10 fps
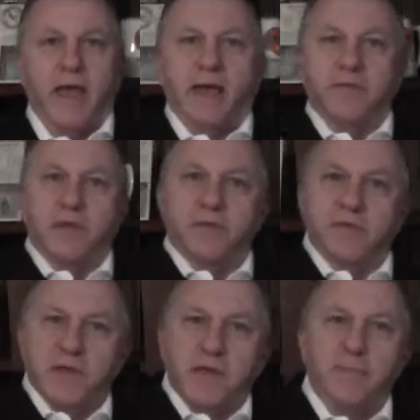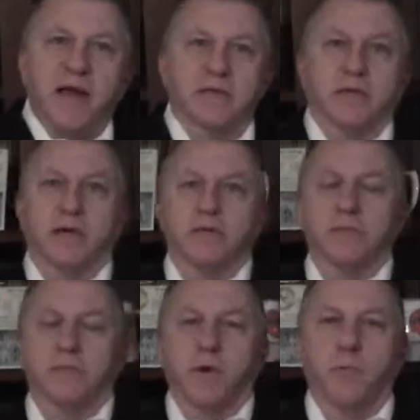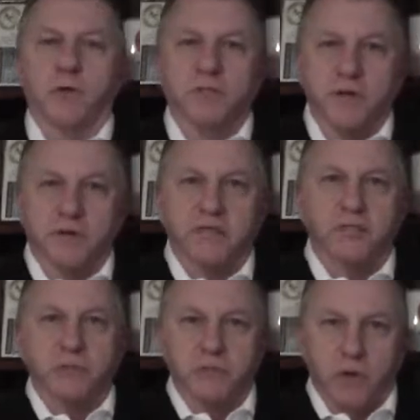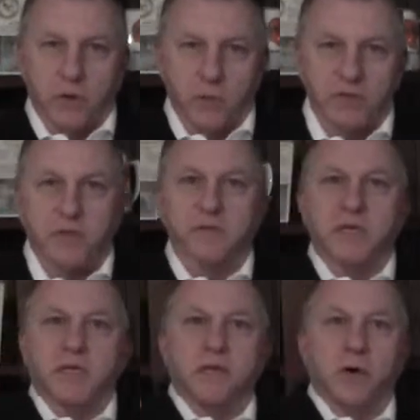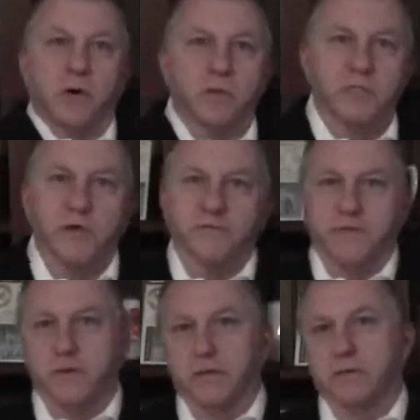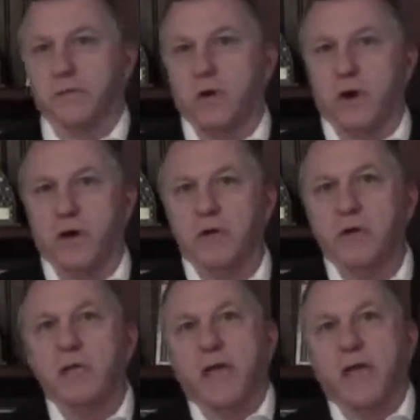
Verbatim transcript: and then think about the customer and what their issues are, what they're thinking are, what their fears are,